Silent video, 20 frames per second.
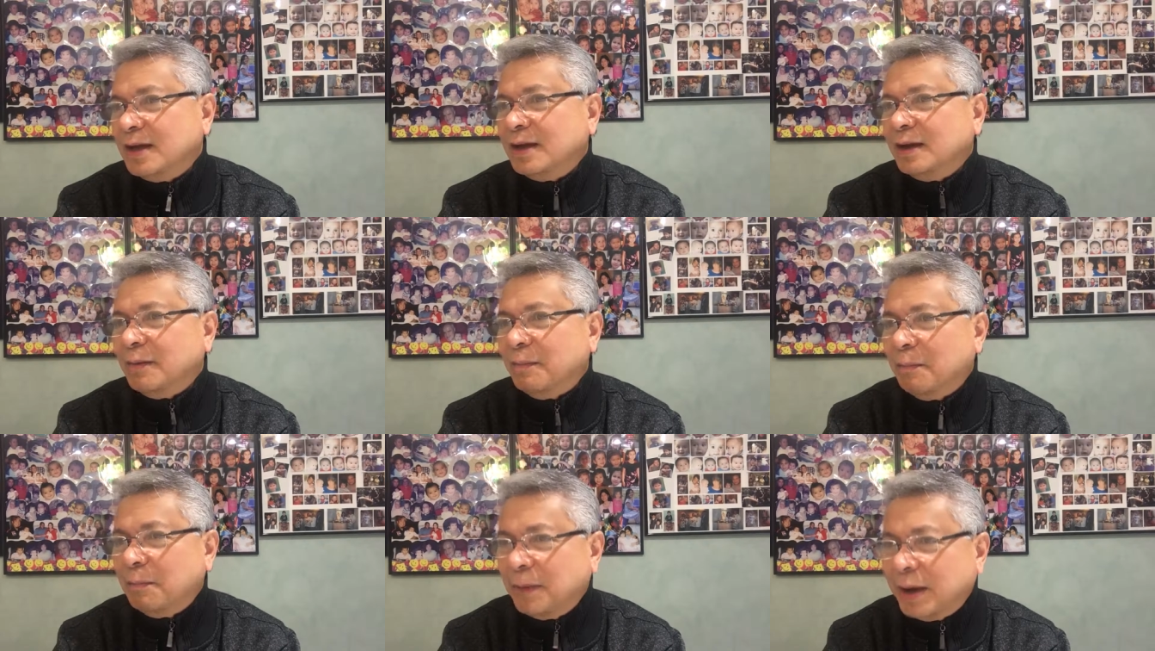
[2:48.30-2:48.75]

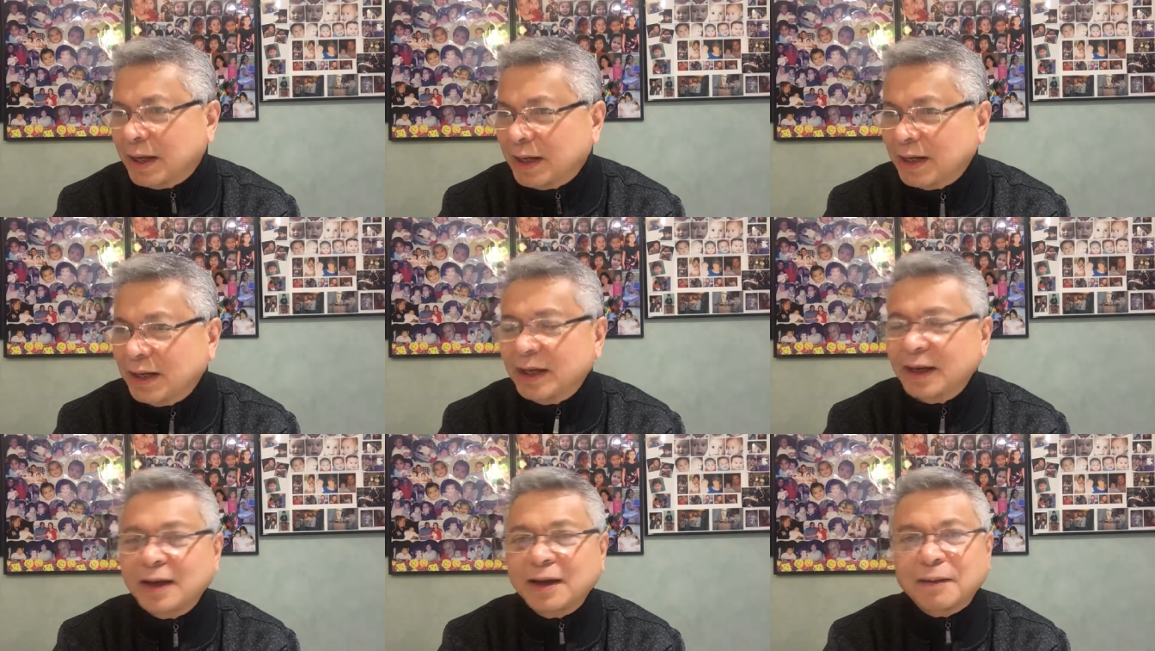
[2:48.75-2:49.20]

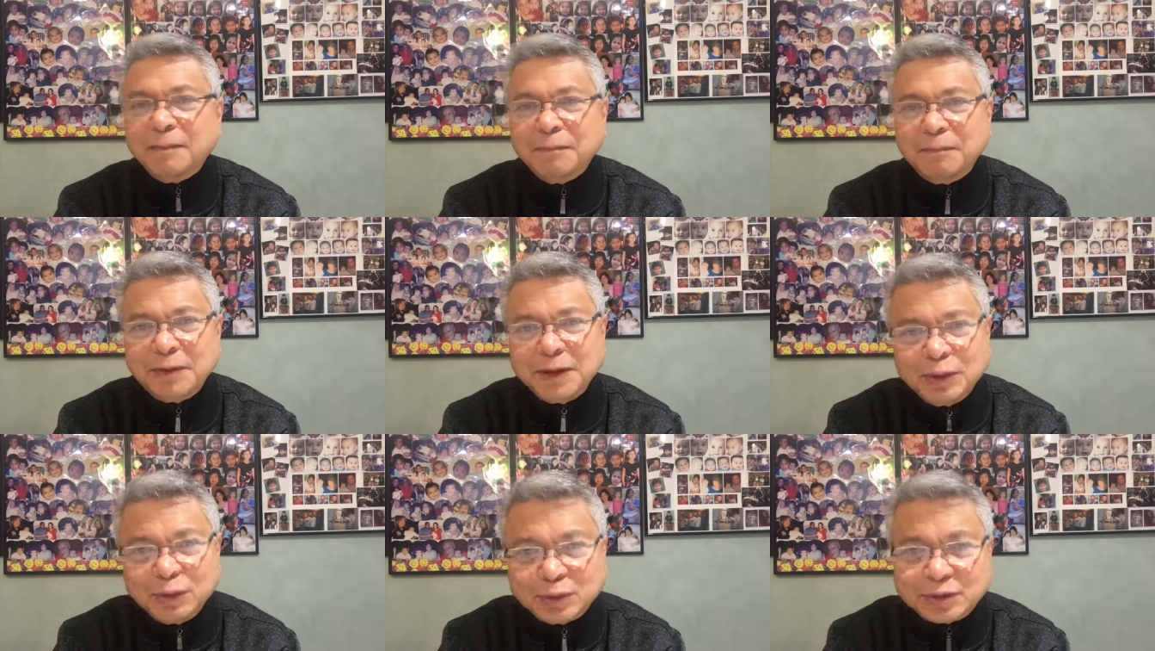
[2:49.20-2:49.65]
Many
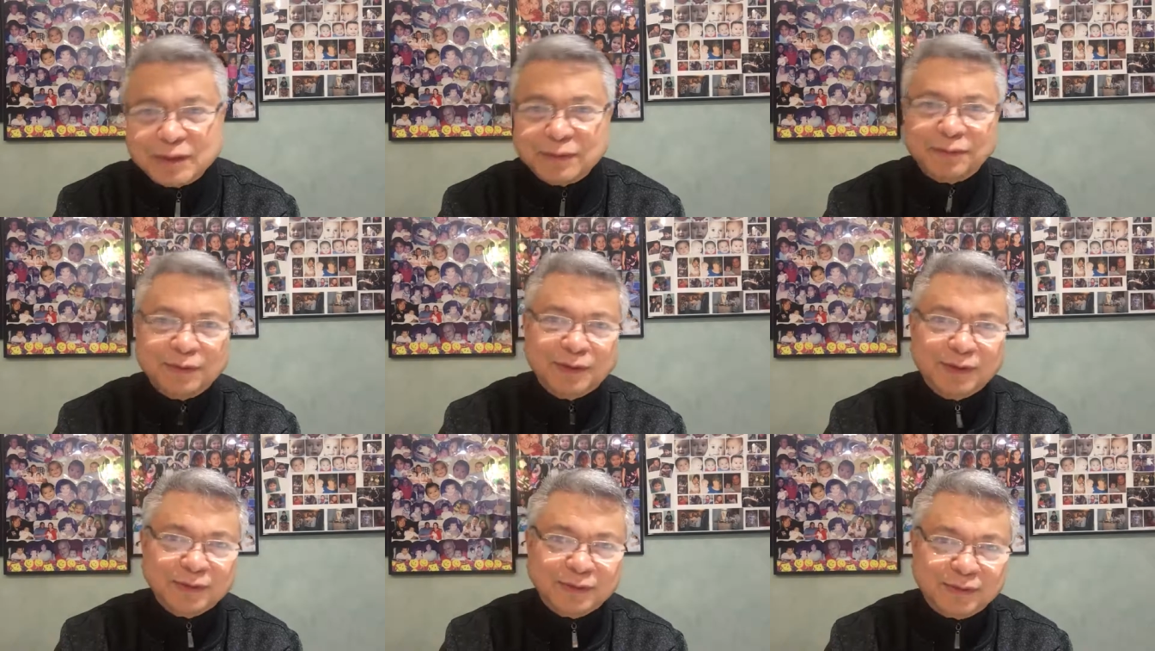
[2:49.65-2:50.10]

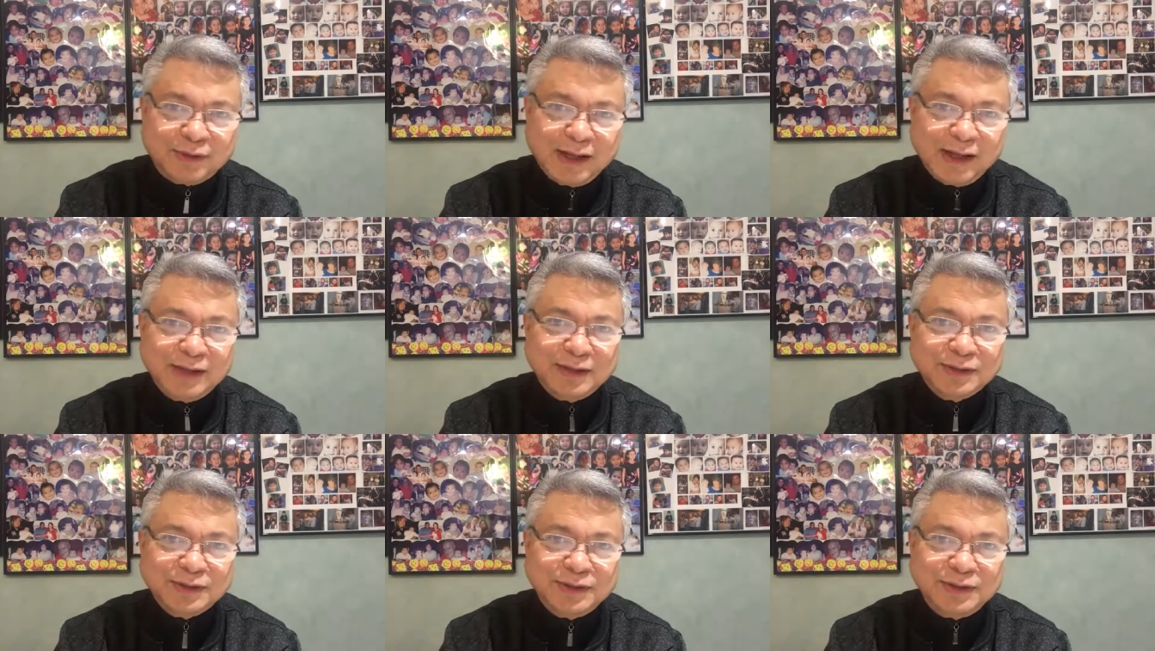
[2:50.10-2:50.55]
beautiful
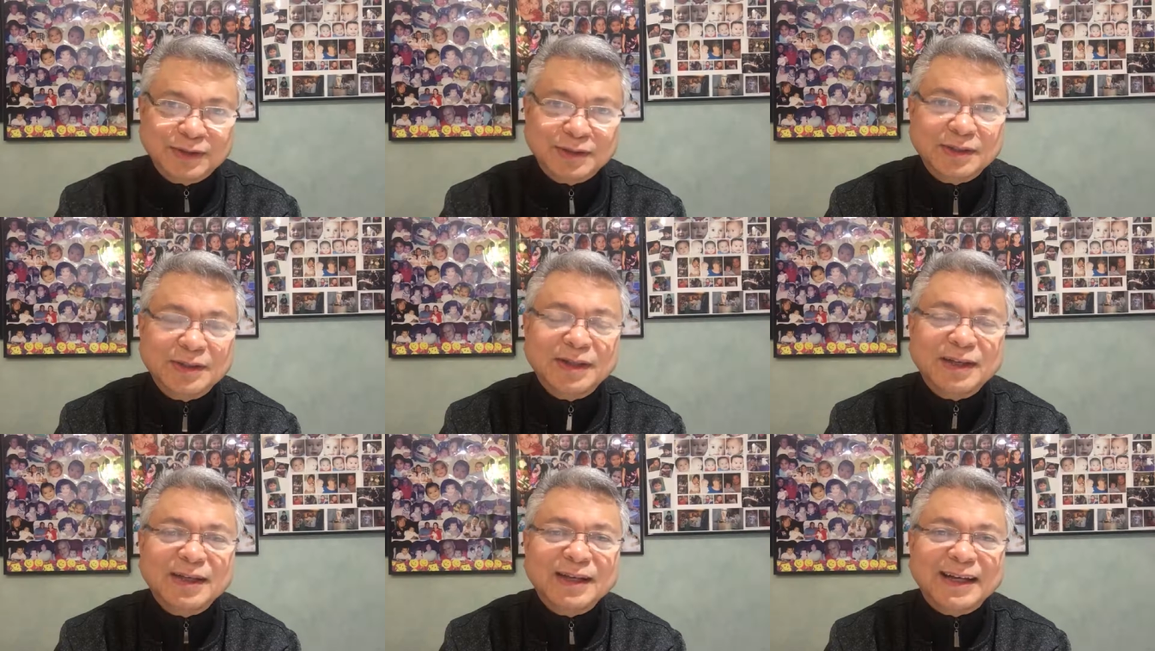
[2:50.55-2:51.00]
things
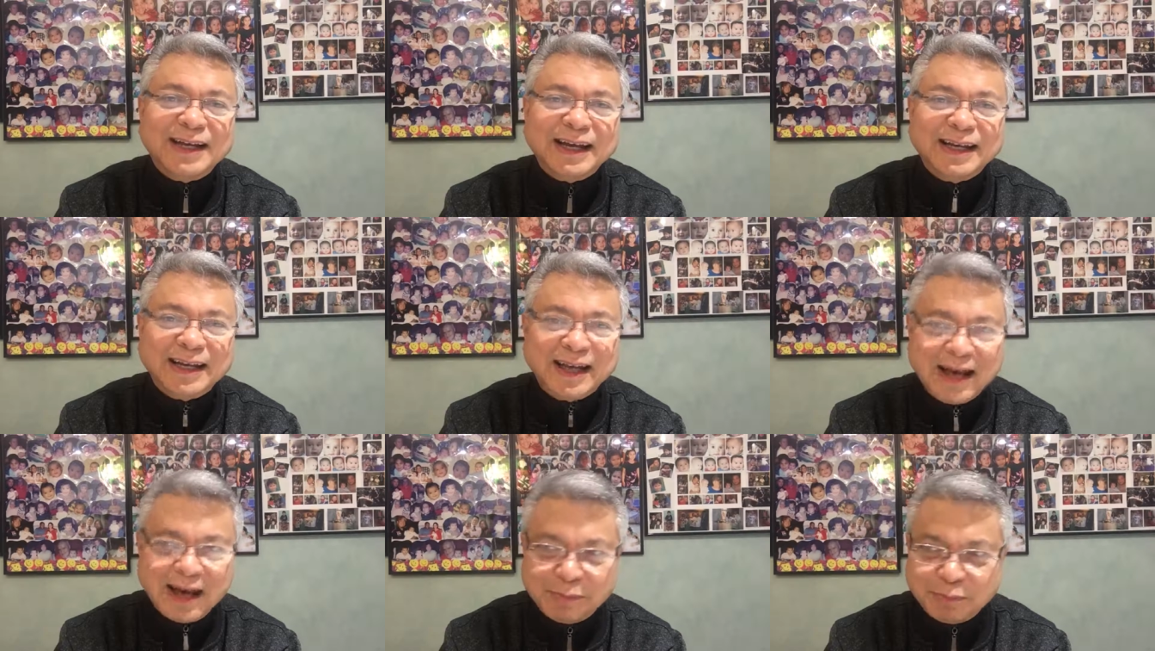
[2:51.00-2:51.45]
can
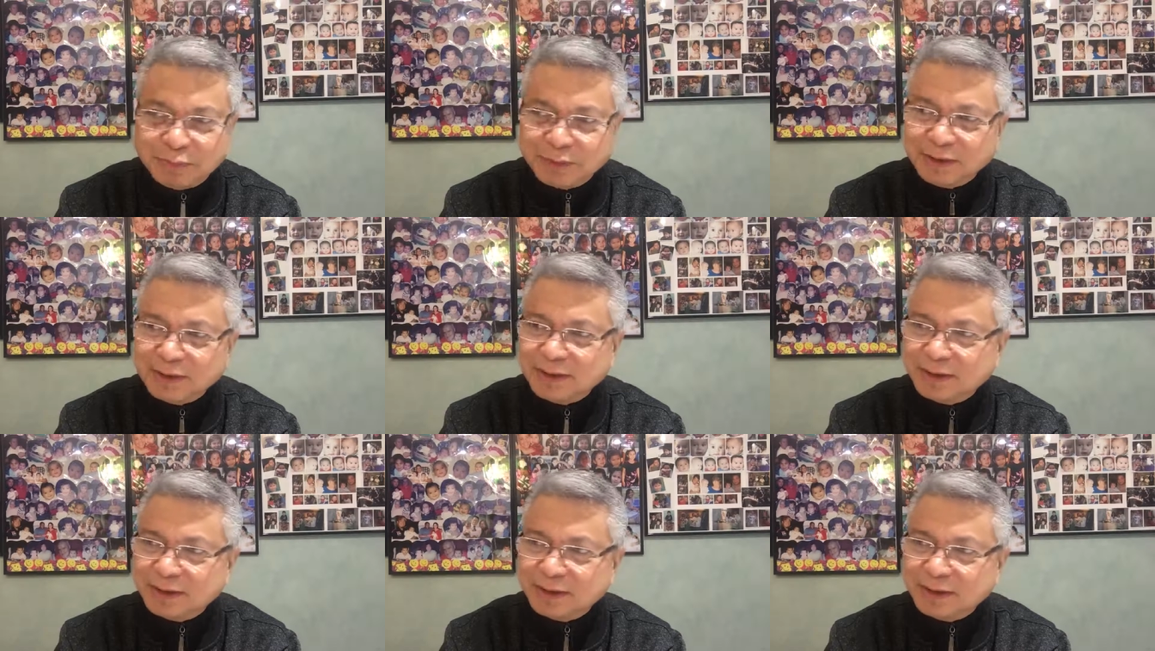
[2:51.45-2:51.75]
happen.